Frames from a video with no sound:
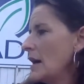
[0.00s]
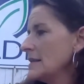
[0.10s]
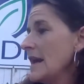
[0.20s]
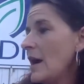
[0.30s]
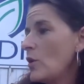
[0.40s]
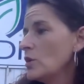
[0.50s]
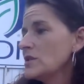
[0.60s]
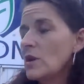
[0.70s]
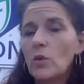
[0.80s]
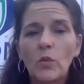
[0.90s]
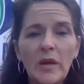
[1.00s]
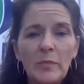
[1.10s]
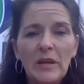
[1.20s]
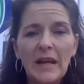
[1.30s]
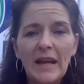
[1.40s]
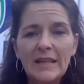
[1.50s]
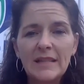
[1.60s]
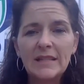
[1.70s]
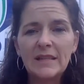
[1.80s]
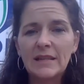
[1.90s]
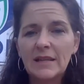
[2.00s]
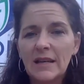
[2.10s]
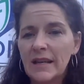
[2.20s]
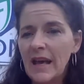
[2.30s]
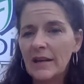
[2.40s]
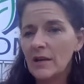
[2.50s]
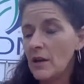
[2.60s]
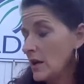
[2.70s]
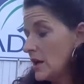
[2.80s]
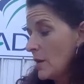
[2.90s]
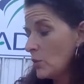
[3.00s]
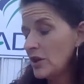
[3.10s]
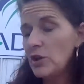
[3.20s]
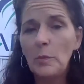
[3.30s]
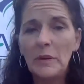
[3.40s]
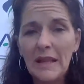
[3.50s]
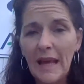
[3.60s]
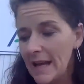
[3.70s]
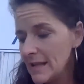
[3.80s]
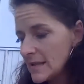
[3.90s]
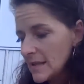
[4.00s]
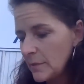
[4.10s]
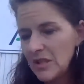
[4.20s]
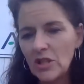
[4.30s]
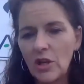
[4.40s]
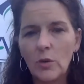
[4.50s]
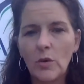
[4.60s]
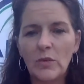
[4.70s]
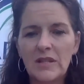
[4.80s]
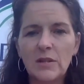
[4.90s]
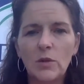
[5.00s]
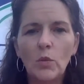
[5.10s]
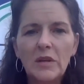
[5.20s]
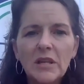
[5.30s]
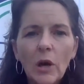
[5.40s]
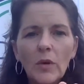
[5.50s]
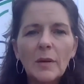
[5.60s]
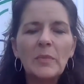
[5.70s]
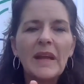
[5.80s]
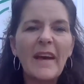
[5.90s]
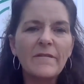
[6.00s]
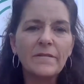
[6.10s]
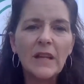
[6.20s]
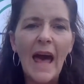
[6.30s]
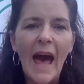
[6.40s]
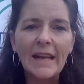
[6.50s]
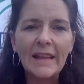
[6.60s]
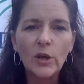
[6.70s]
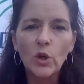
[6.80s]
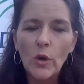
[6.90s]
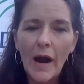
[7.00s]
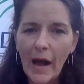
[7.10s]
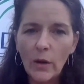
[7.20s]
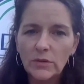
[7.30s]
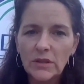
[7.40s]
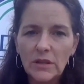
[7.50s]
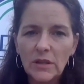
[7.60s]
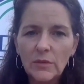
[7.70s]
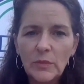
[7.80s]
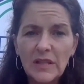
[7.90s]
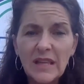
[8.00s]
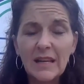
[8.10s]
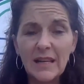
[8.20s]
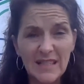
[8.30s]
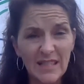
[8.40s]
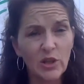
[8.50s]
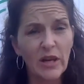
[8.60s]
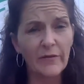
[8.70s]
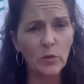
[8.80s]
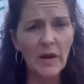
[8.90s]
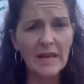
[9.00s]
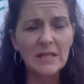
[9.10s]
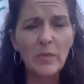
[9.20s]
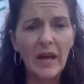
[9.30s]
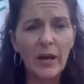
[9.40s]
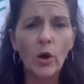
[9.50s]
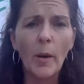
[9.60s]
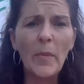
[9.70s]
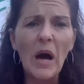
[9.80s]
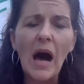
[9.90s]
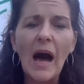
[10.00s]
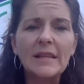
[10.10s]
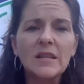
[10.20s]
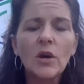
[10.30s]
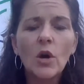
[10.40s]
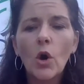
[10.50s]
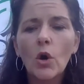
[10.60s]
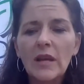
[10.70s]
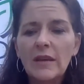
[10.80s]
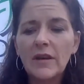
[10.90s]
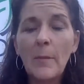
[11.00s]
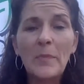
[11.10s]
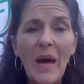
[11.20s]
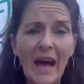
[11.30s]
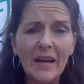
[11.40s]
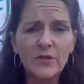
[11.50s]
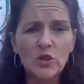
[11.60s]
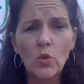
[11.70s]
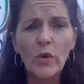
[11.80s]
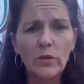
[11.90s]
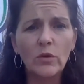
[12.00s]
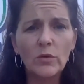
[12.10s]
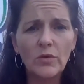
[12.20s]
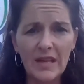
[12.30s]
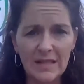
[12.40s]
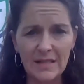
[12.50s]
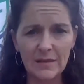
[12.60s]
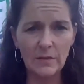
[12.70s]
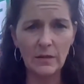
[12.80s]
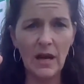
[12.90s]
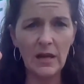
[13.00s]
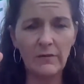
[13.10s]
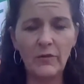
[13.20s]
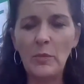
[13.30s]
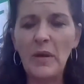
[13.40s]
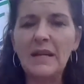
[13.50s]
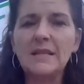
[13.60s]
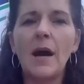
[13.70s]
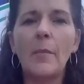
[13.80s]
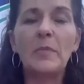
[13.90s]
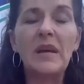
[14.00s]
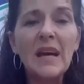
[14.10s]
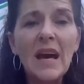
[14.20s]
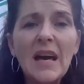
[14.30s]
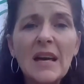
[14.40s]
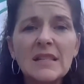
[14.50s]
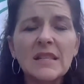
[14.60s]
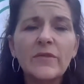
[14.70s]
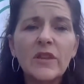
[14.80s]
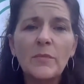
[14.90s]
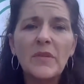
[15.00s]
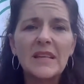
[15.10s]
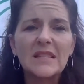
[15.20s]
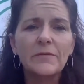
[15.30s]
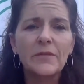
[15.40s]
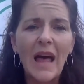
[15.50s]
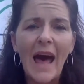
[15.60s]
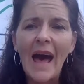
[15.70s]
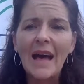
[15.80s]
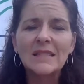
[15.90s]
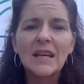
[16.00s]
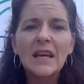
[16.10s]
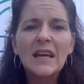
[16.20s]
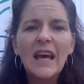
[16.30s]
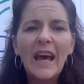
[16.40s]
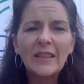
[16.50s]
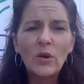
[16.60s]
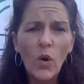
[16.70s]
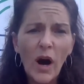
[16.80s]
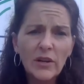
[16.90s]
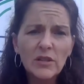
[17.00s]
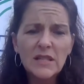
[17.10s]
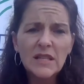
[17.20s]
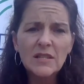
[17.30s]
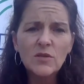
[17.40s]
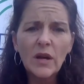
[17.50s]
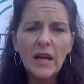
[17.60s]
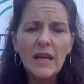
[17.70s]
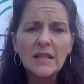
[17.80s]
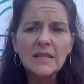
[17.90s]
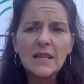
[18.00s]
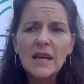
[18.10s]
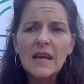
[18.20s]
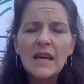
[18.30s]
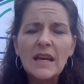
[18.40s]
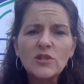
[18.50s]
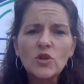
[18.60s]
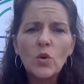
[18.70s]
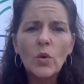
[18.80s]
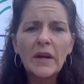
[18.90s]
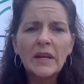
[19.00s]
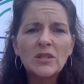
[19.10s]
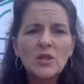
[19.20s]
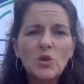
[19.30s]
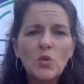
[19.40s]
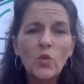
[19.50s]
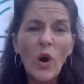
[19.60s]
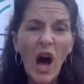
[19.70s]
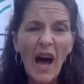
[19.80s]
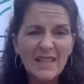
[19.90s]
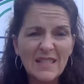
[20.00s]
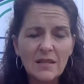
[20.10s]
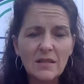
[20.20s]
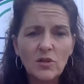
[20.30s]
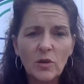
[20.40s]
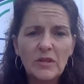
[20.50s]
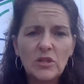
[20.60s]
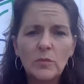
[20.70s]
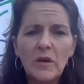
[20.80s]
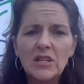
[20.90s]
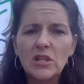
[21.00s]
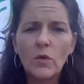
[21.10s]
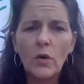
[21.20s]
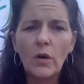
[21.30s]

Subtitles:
Now, so we planted again, and when you plant, let me show you what we do. We don't want to plant flat in the ground. Again, like I said, you can have a raised bed or a pot or even a bag of soil that's kind of picked up, because if something is flat and the water sits on it, it's going to rot. So there'll be too much